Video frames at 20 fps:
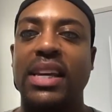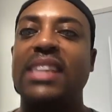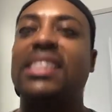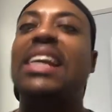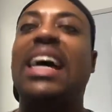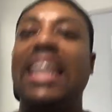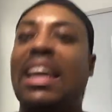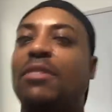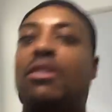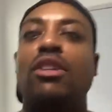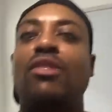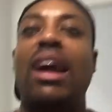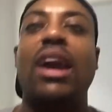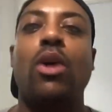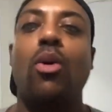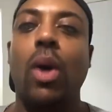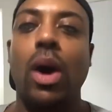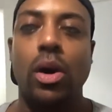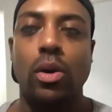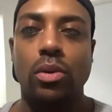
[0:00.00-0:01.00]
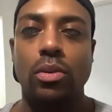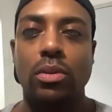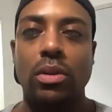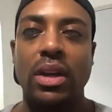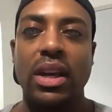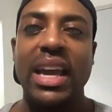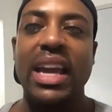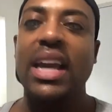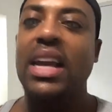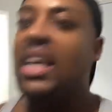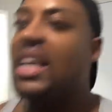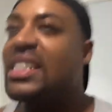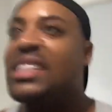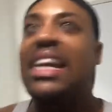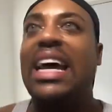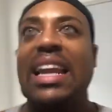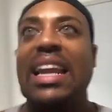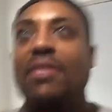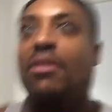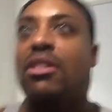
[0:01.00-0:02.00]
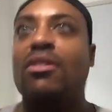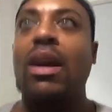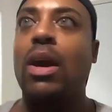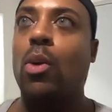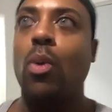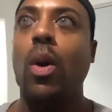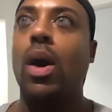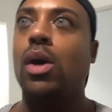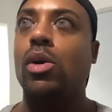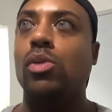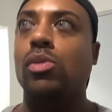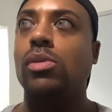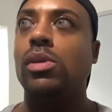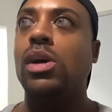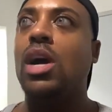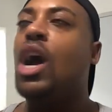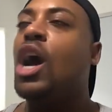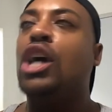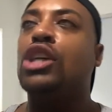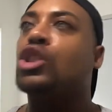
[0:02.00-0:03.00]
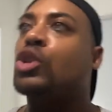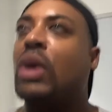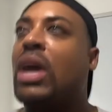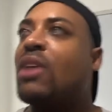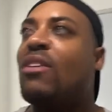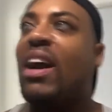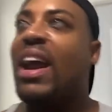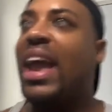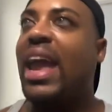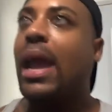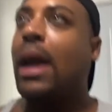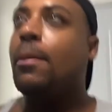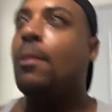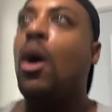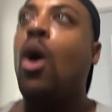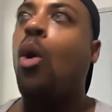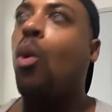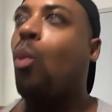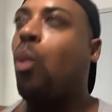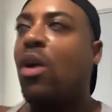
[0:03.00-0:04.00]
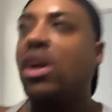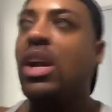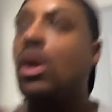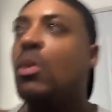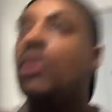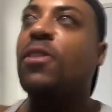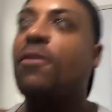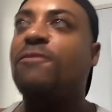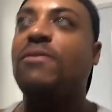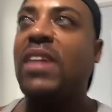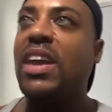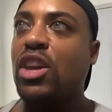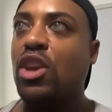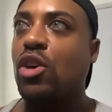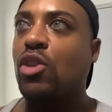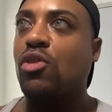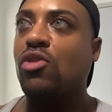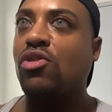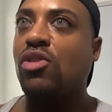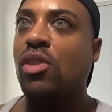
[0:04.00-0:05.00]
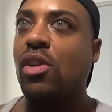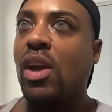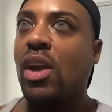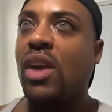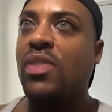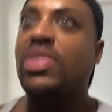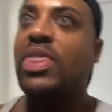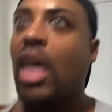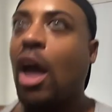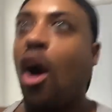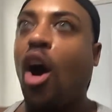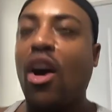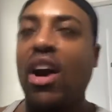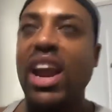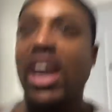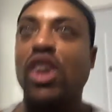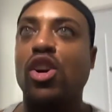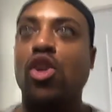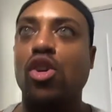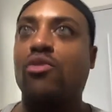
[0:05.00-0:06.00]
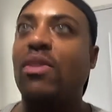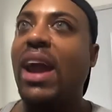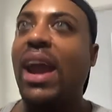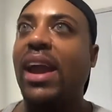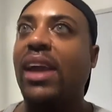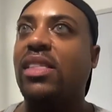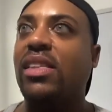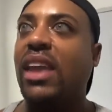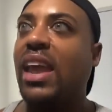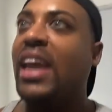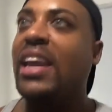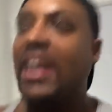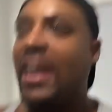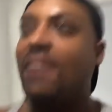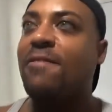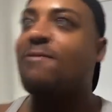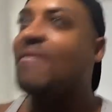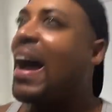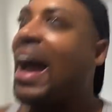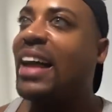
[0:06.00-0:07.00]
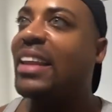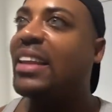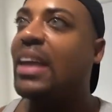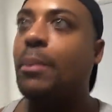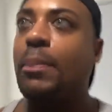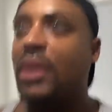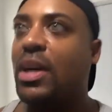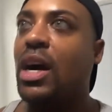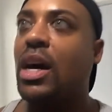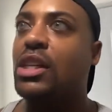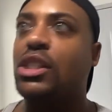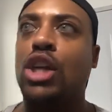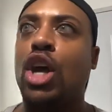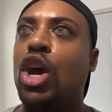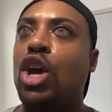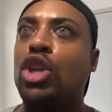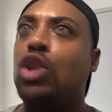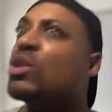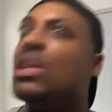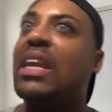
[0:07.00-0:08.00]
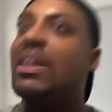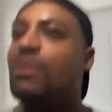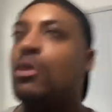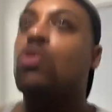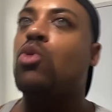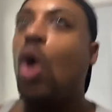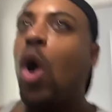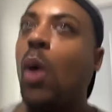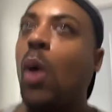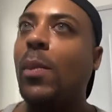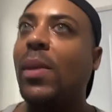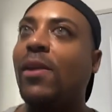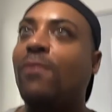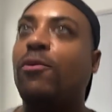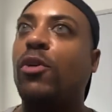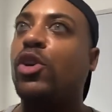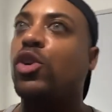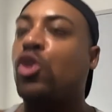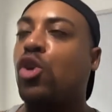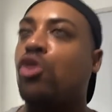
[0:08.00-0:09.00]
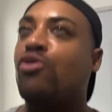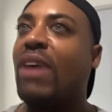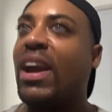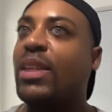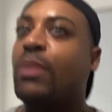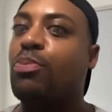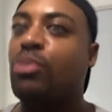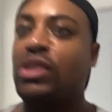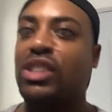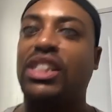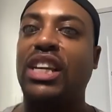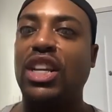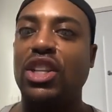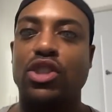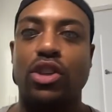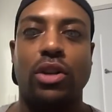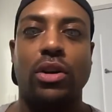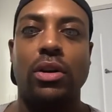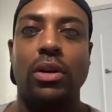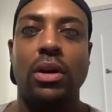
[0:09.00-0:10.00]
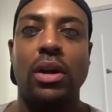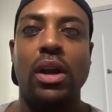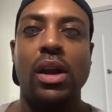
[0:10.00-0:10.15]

It's not even the right quote. It's not even the right quote. So here I am working with figures that are incorrect and invalid because you didn't even quote me for the correct procedure.